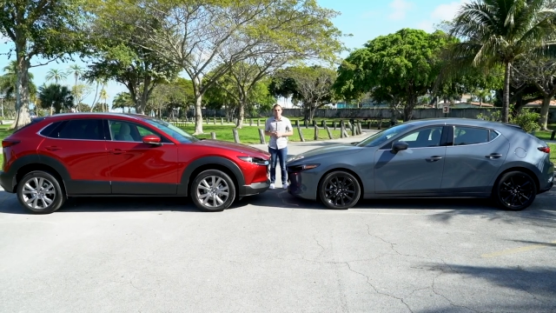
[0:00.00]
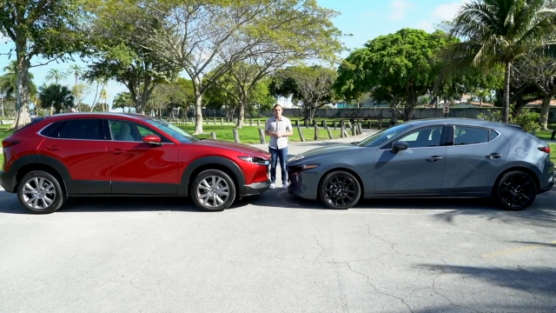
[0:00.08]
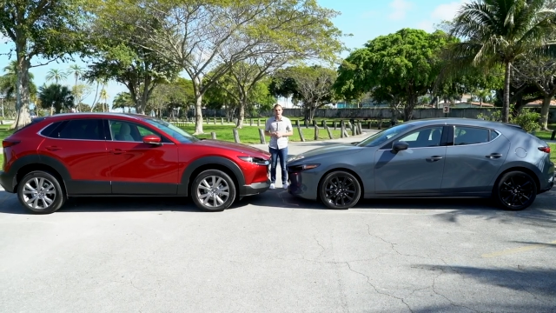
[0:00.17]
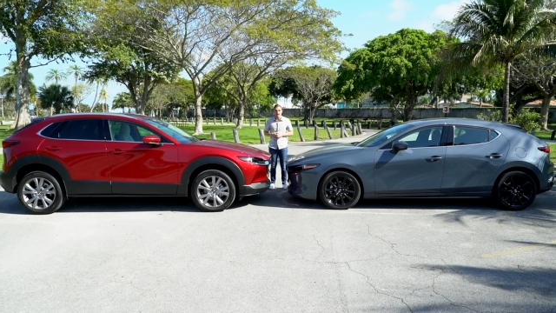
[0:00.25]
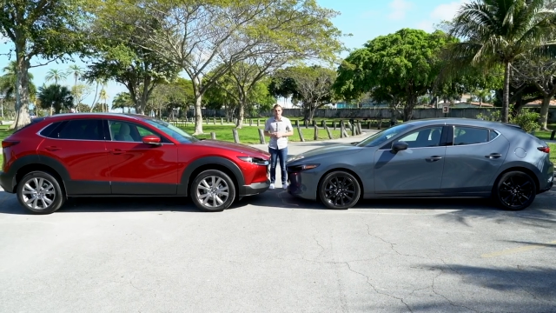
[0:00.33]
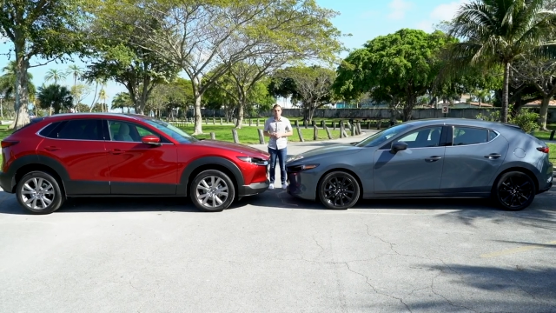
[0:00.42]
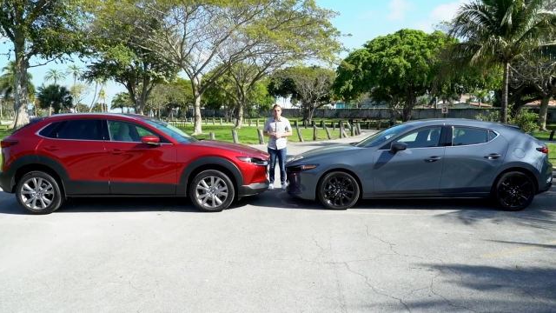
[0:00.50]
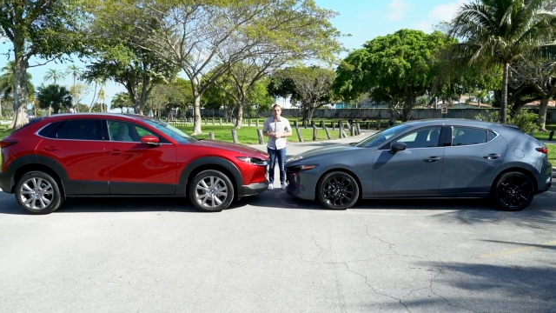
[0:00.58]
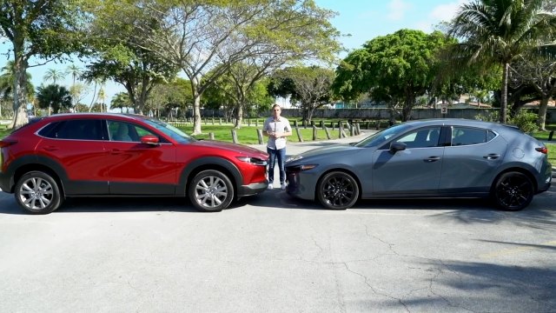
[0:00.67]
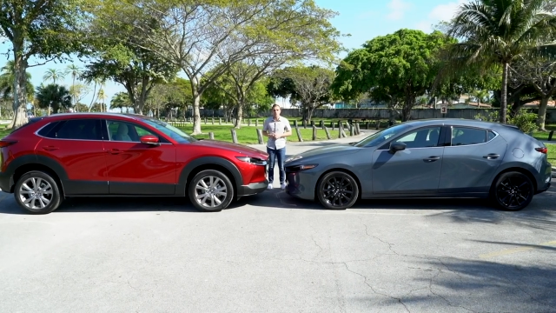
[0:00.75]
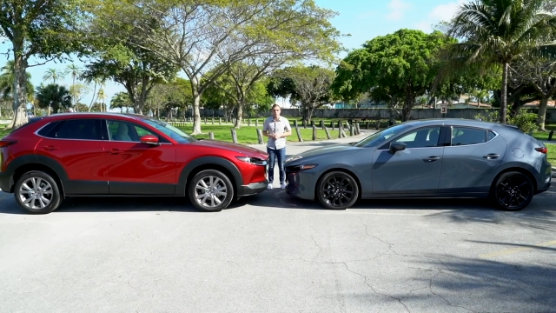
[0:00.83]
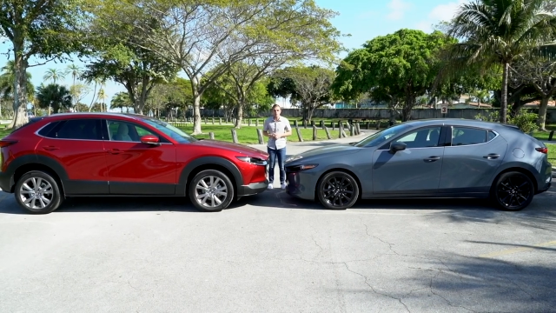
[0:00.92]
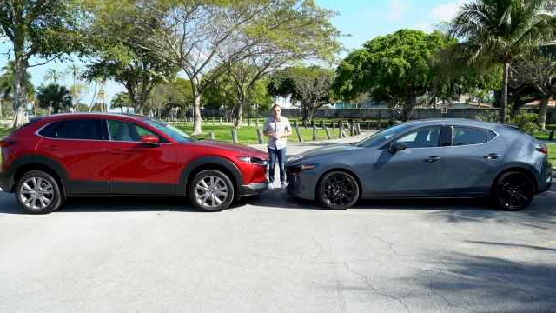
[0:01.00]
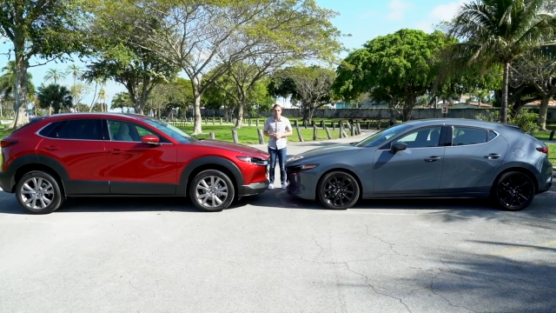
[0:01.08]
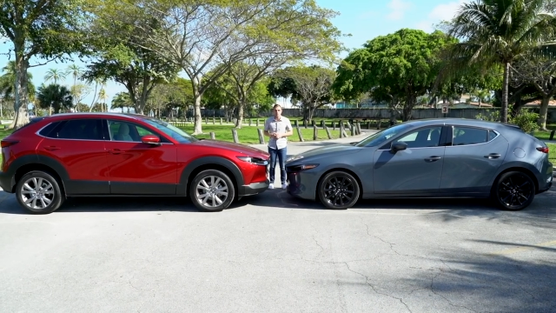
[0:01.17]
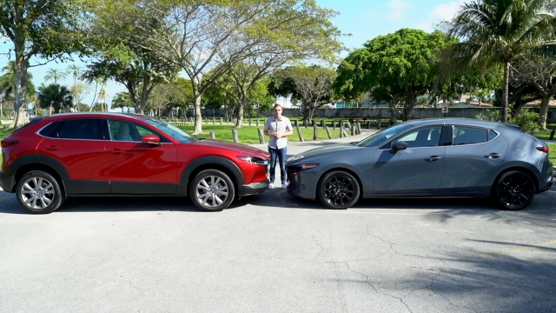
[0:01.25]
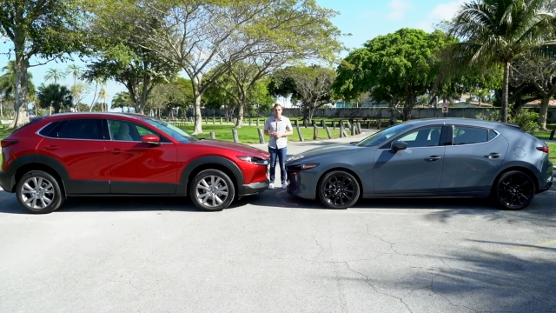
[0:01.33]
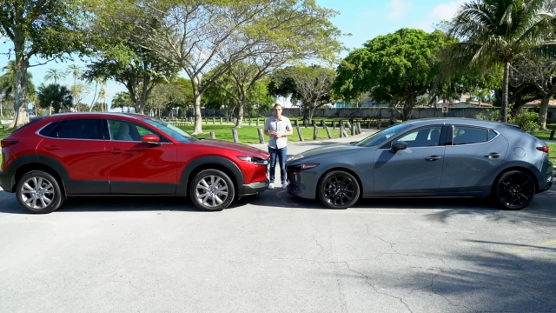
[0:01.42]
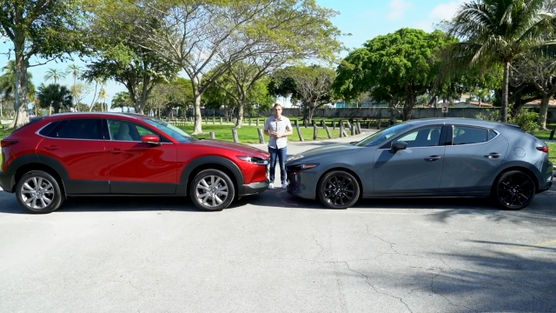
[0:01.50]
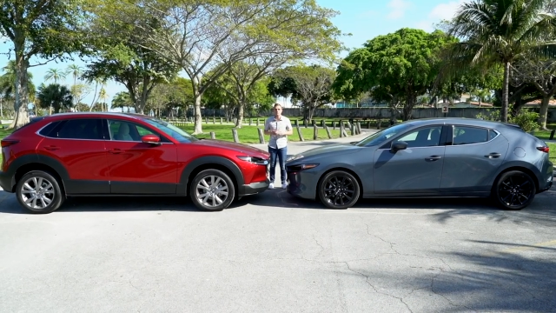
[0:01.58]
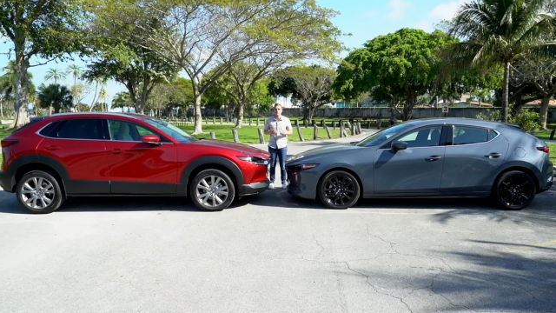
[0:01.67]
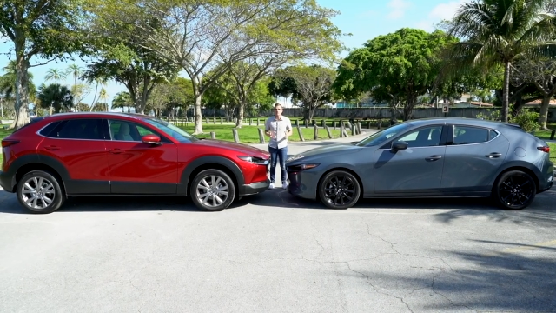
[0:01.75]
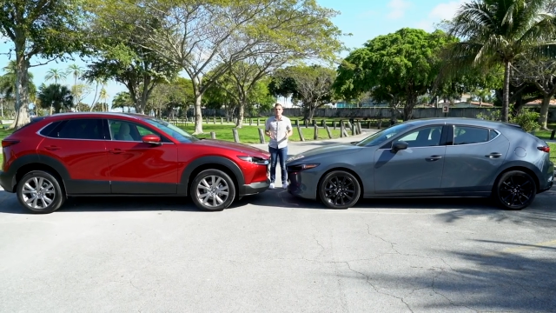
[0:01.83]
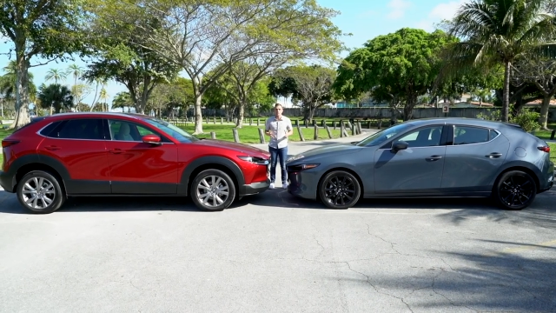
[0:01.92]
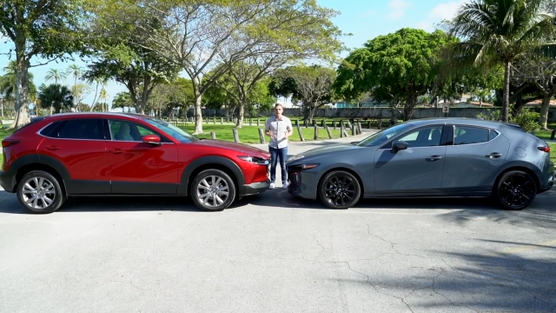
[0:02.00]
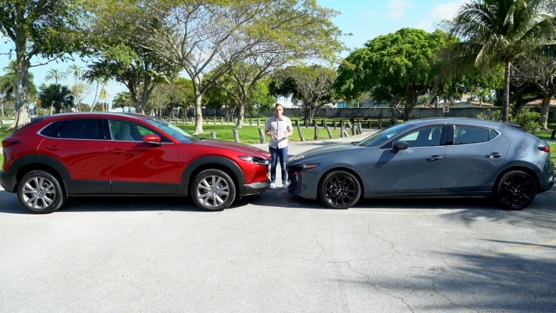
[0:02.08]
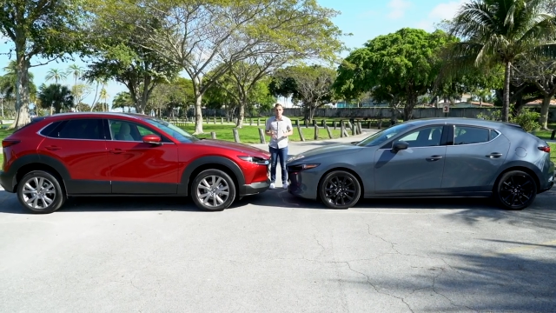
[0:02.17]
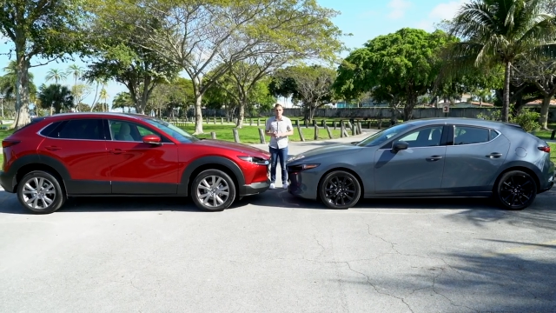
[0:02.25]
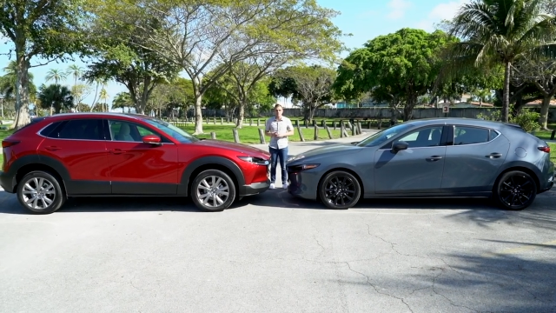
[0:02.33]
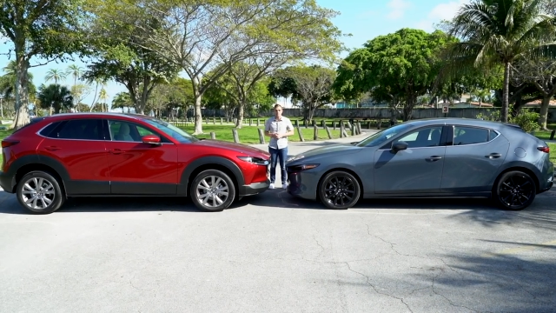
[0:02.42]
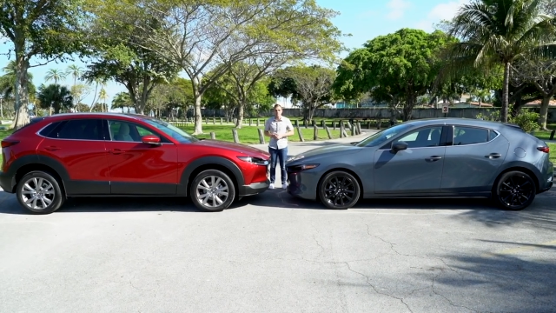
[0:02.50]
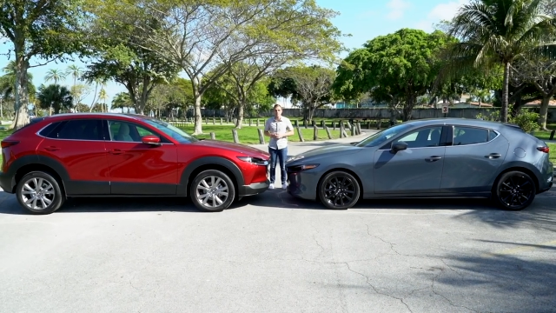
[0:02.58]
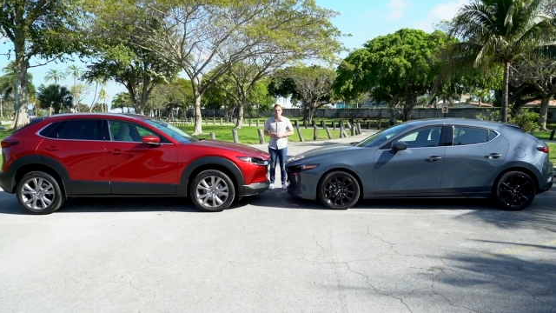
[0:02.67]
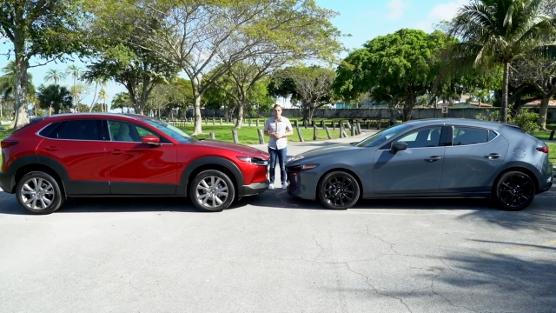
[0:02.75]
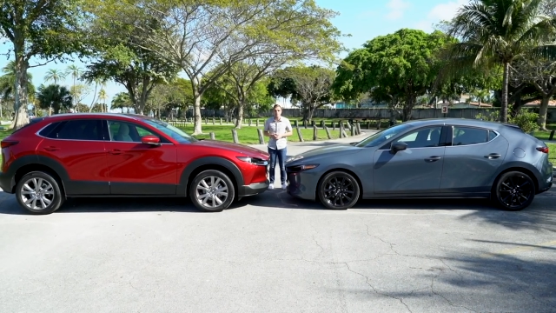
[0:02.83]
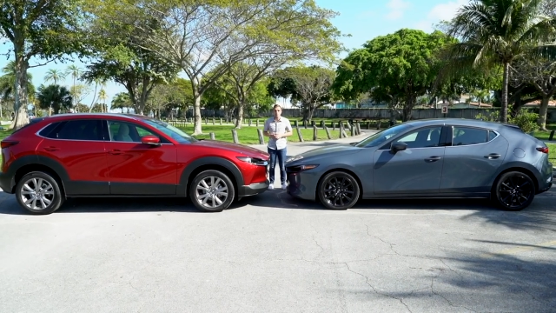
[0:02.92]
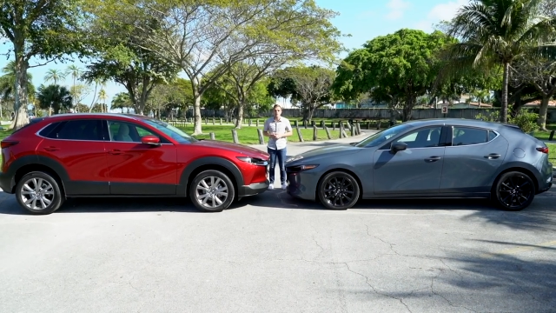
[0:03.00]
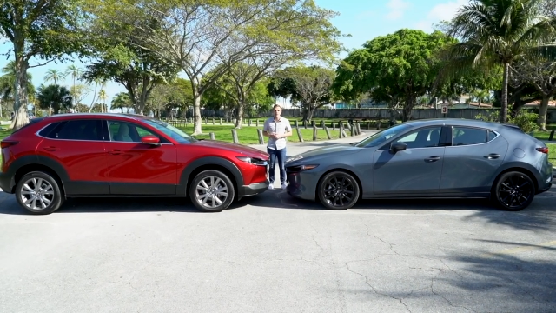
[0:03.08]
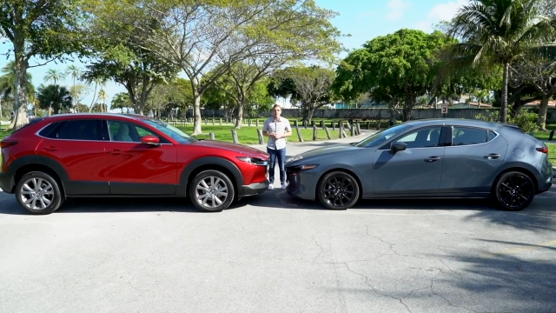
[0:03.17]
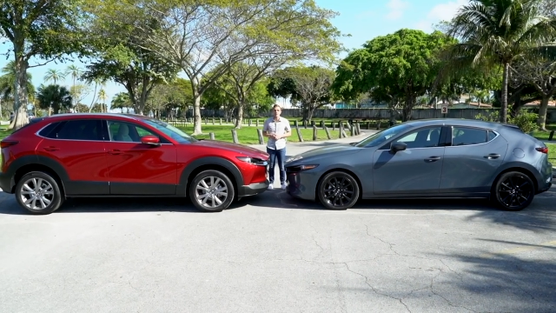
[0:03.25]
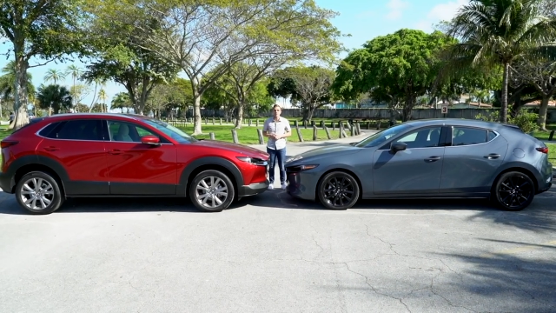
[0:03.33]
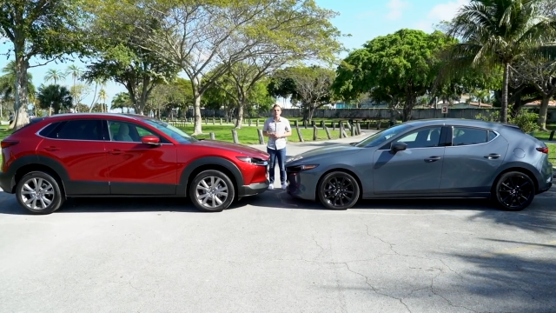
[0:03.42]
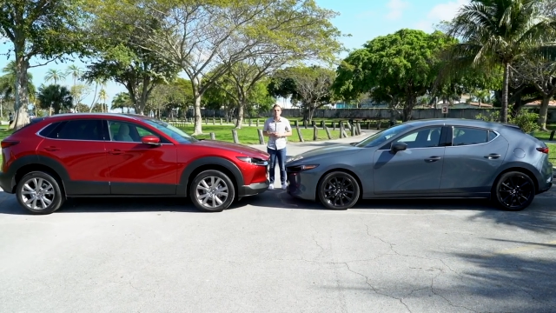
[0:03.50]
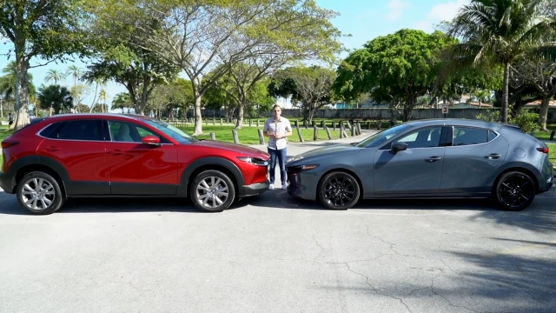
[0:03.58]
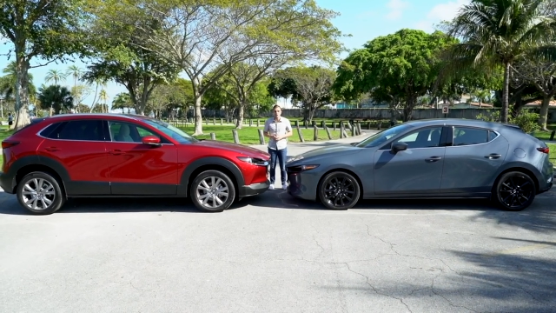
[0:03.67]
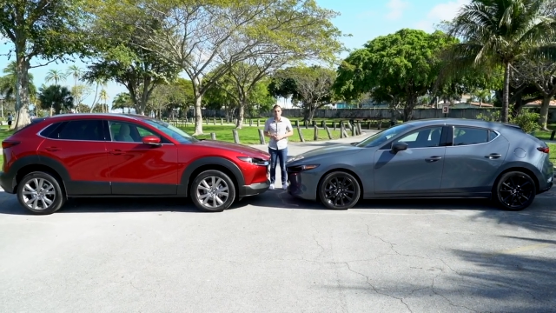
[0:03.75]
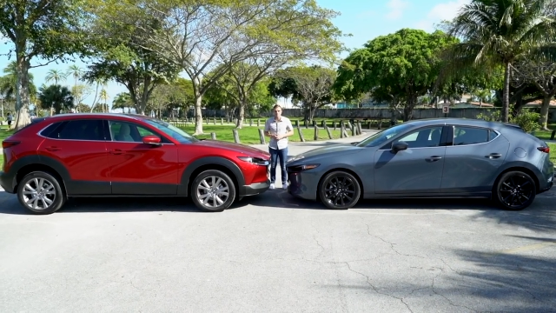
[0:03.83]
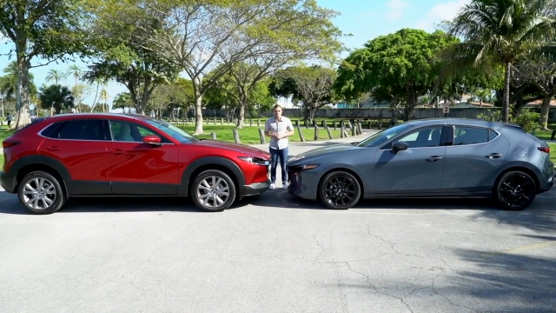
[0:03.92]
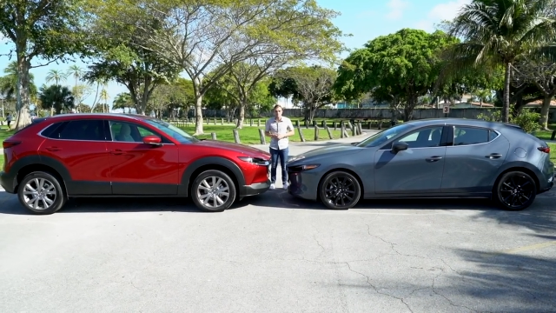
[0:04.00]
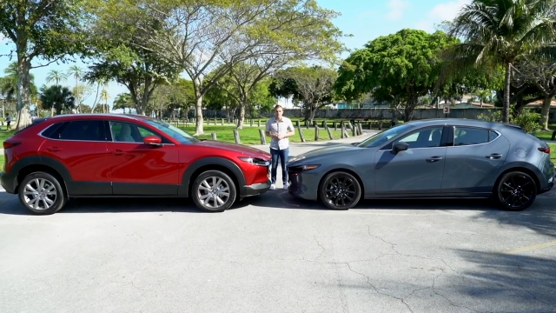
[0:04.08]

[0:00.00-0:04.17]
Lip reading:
(no speaker visible)